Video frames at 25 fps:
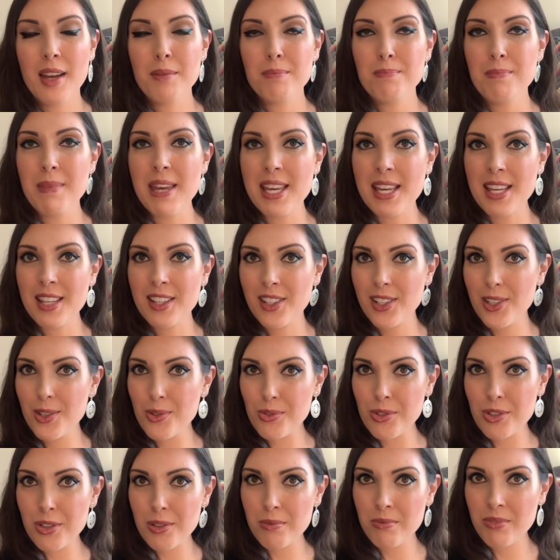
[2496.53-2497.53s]
making
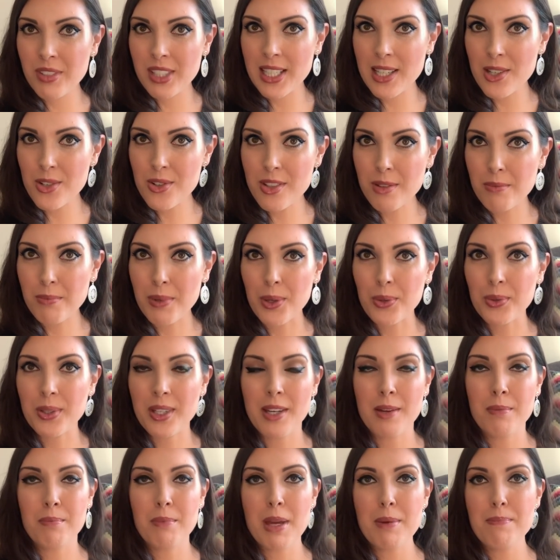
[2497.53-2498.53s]
YouTube videos about
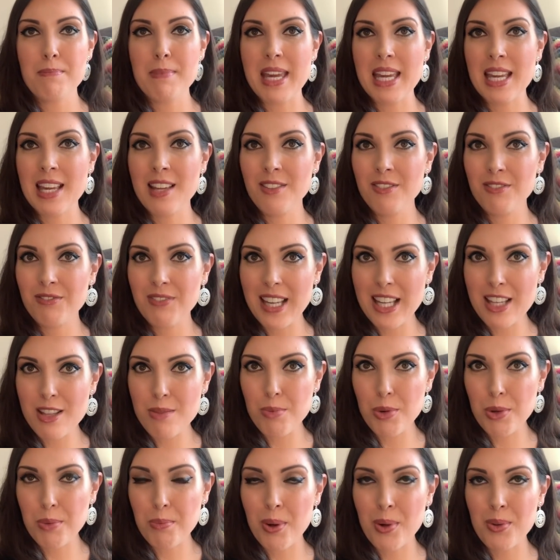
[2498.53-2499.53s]
him, making
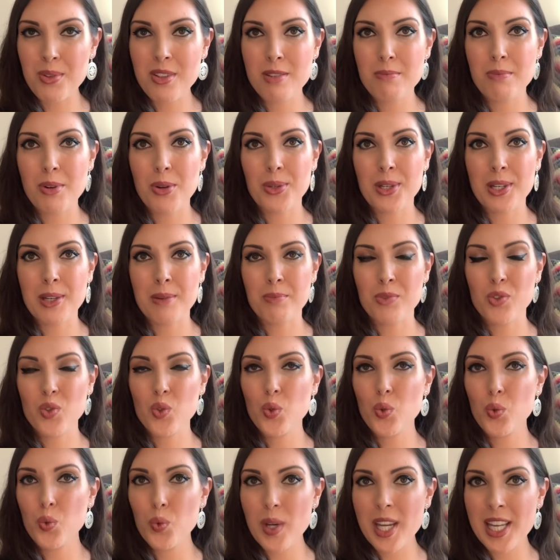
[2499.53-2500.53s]
Facebook posts about him,
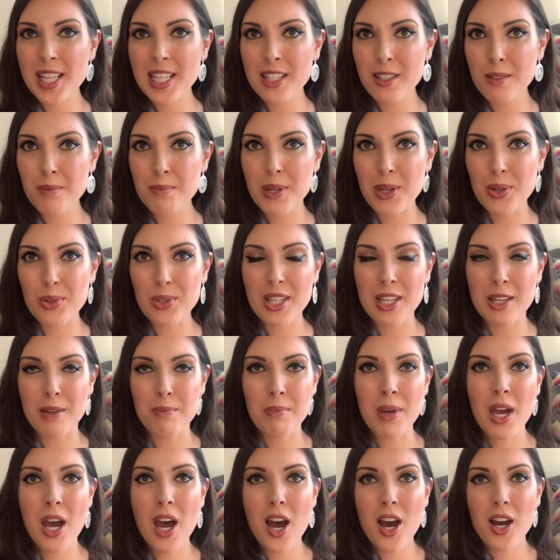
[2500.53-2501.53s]
tweeting about him,